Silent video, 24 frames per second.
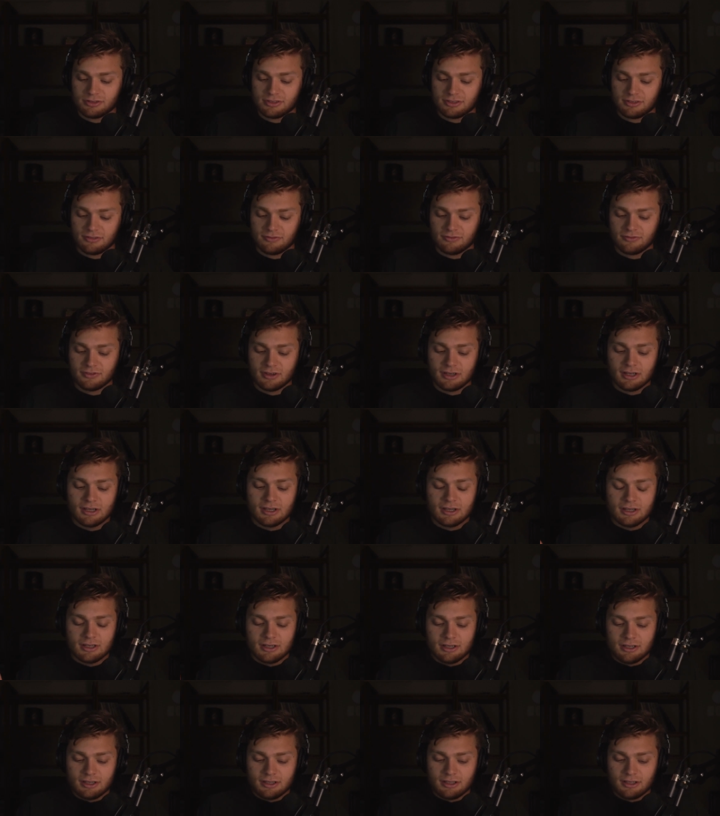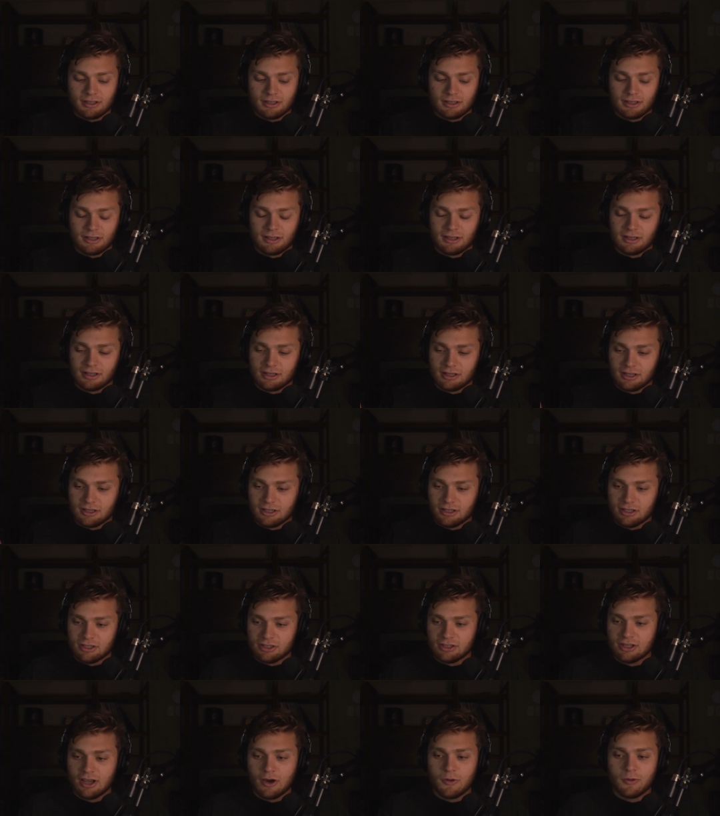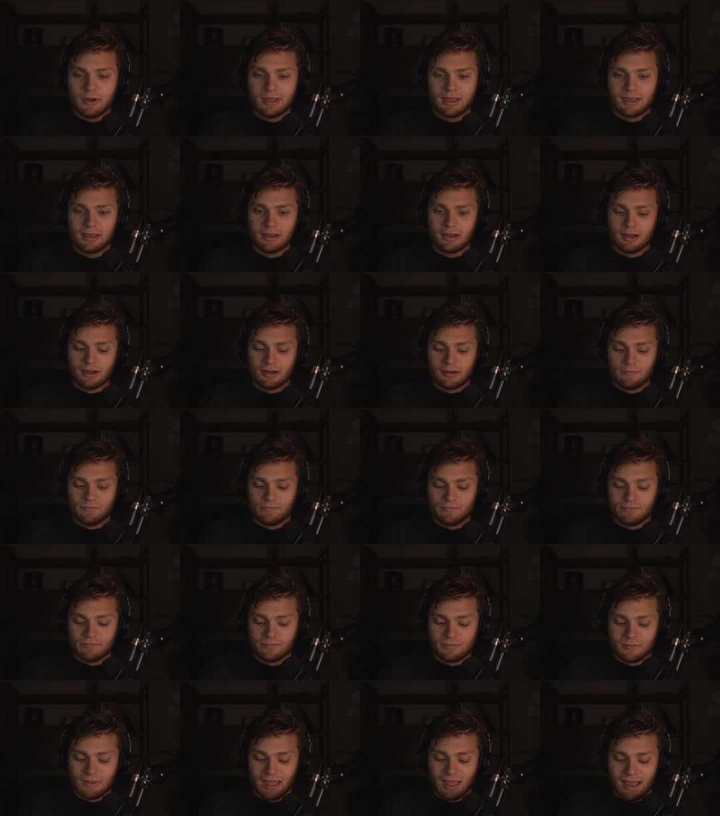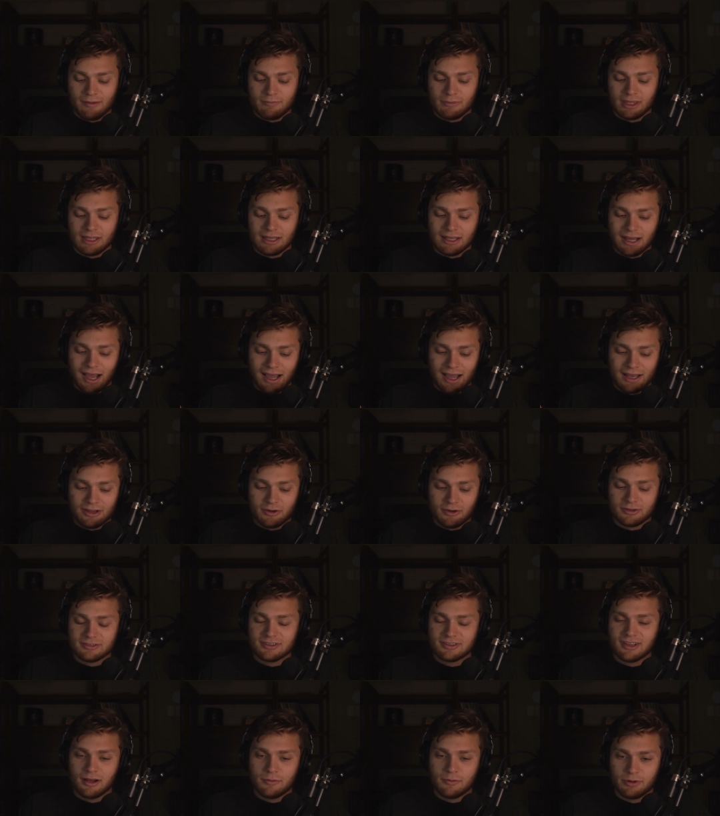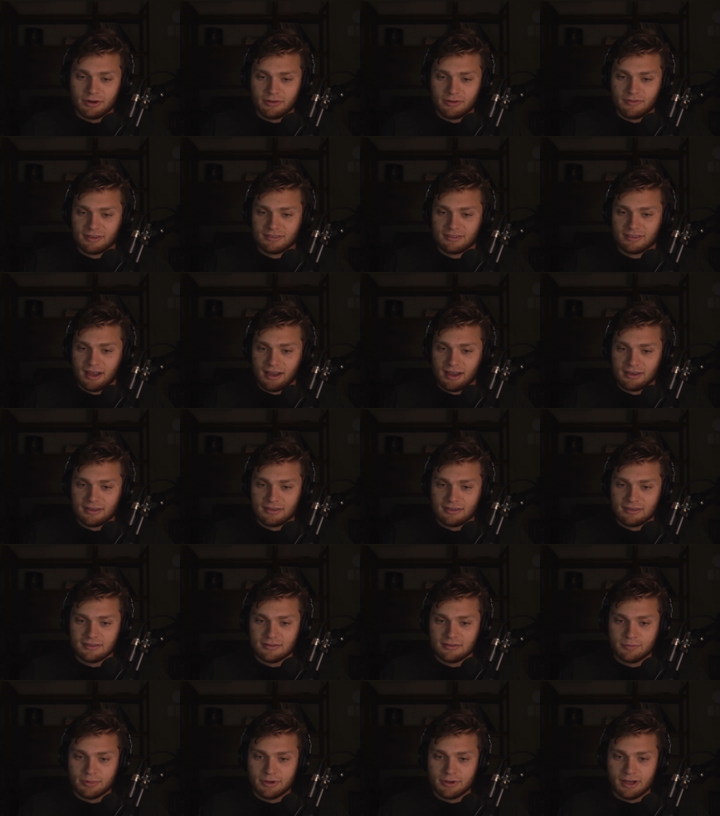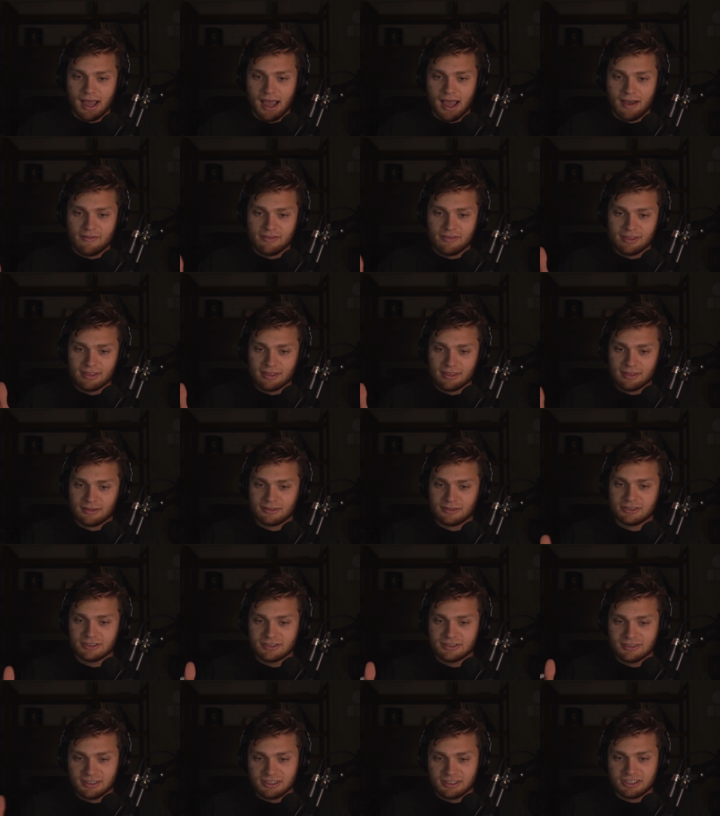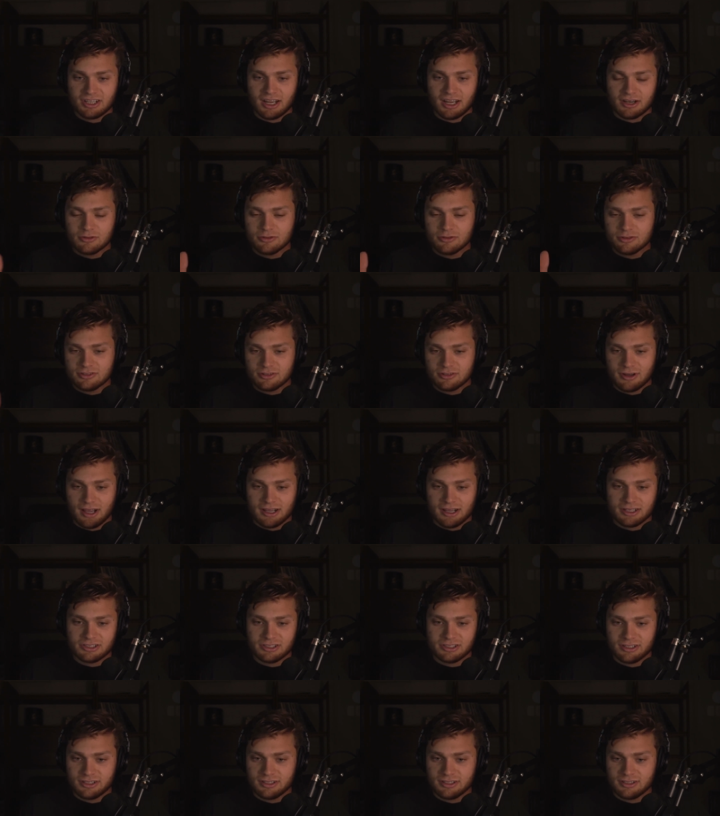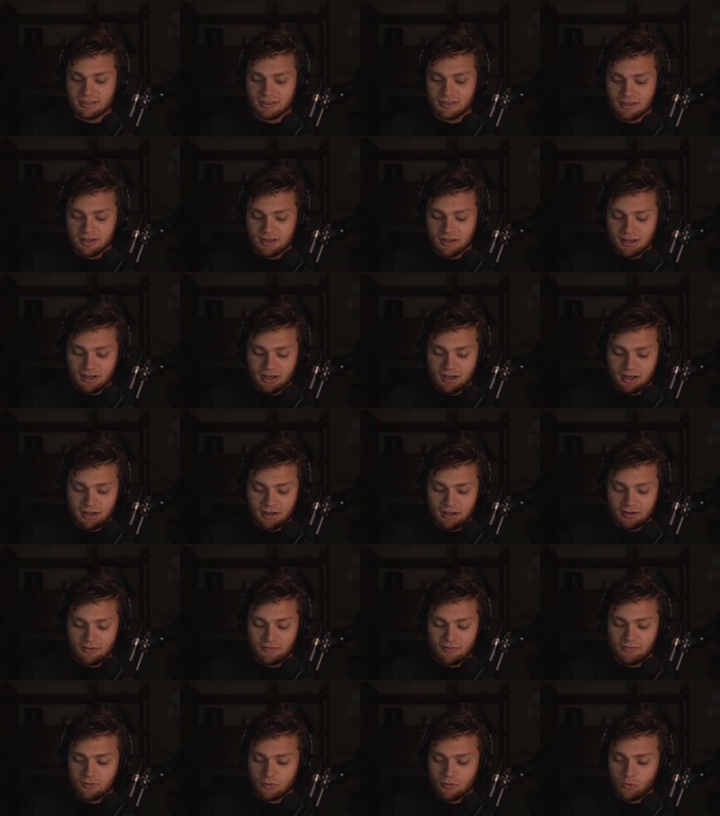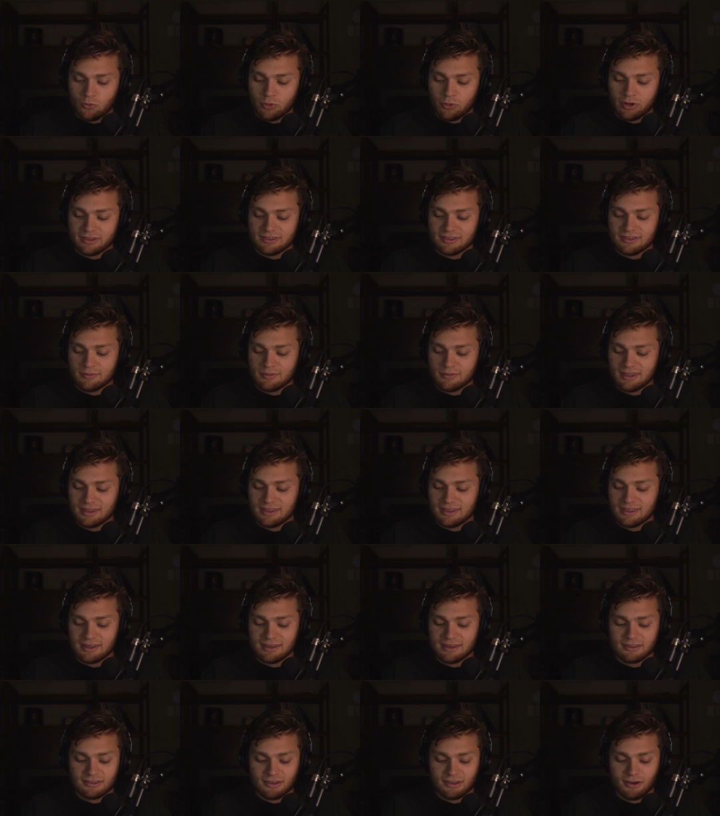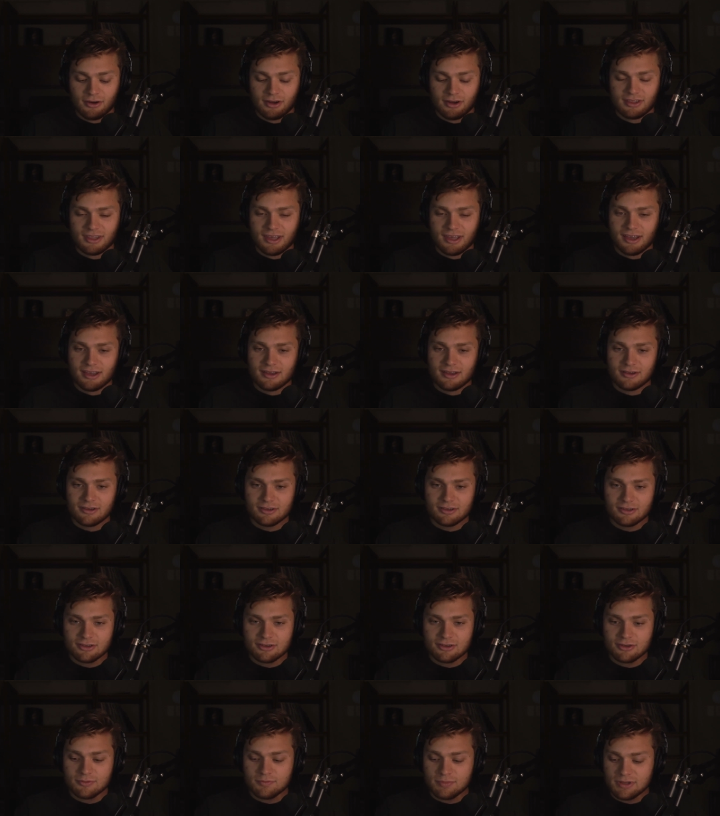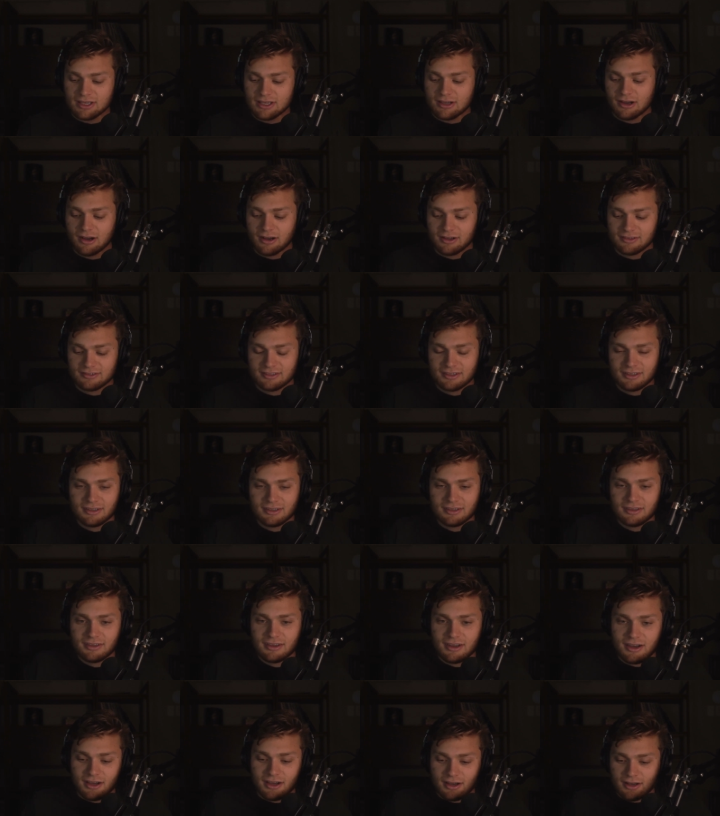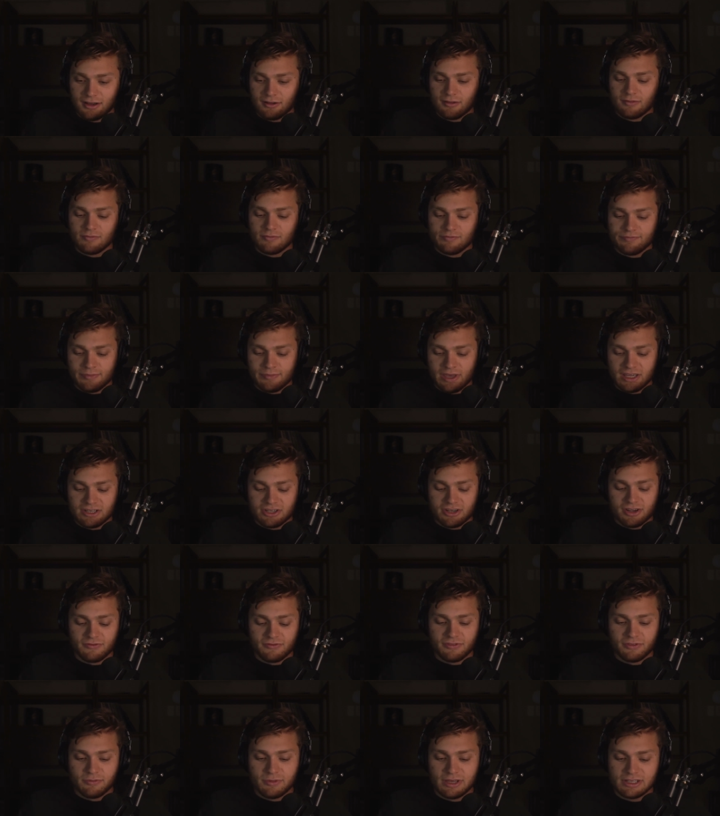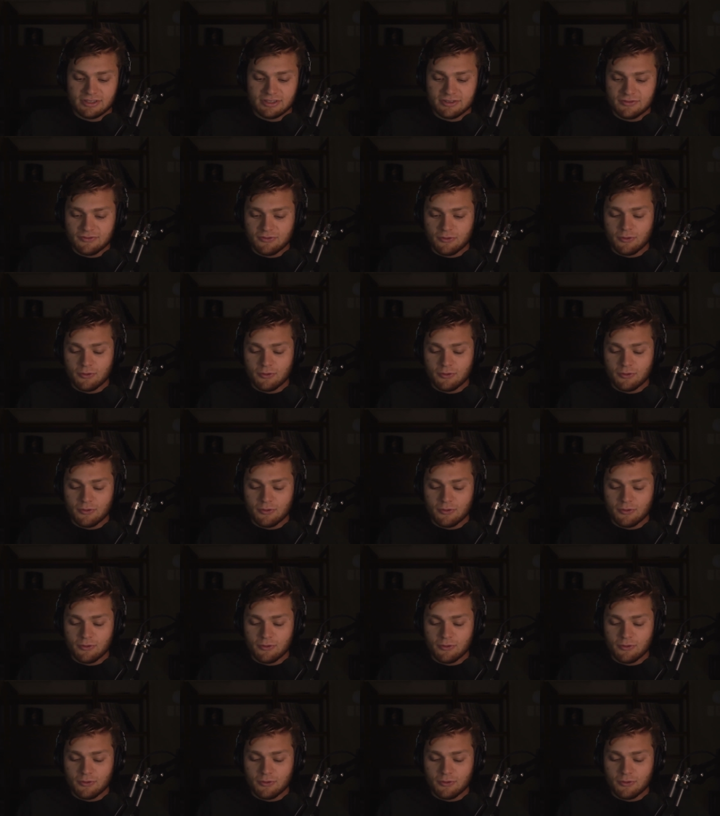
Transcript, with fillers: of knowing i mean i know it's not perfect science but having just a general direction of what some of the things are that could be causing uh, major inflammation for